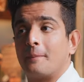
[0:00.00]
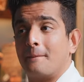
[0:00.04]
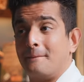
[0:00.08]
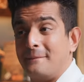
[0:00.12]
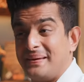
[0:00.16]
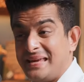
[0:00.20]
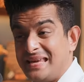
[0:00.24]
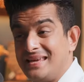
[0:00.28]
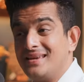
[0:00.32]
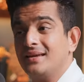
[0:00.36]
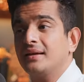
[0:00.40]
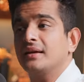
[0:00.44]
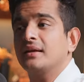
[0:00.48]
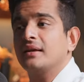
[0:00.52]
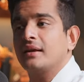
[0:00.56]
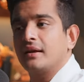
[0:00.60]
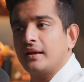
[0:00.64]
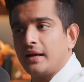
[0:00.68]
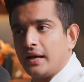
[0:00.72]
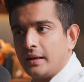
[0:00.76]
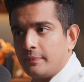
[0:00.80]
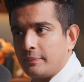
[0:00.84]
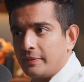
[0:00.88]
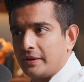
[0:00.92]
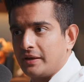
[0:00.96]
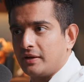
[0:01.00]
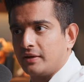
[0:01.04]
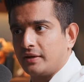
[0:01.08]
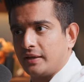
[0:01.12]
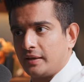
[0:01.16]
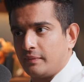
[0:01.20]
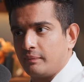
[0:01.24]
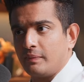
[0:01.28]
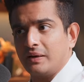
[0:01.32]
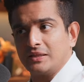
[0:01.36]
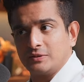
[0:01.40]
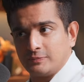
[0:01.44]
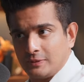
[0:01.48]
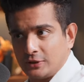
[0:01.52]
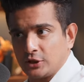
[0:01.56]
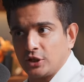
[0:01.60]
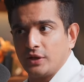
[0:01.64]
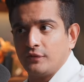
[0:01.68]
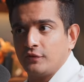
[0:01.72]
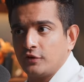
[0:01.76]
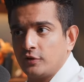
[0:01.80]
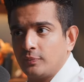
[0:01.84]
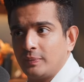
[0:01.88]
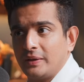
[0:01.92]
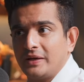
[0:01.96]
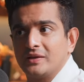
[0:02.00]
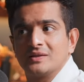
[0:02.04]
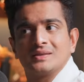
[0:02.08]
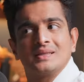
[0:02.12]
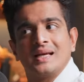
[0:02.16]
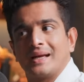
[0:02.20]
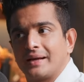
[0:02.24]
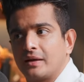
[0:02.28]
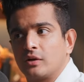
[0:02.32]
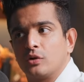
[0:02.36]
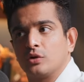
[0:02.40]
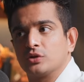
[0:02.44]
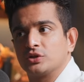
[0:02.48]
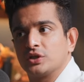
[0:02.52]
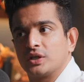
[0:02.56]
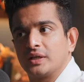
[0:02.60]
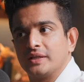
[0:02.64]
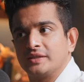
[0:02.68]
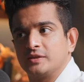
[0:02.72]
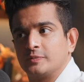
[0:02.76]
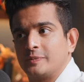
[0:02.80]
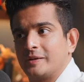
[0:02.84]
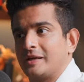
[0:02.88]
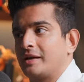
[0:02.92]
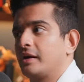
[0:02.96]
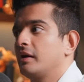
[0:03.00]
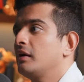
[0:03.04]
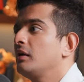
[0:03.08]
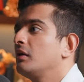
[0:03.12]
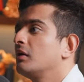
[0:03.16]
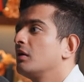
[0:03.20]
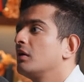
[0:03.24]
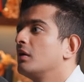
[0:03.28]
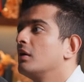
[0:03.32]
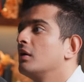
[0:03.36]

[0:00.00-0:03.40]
being in an IPL team, especially for the player, psychologically speaking,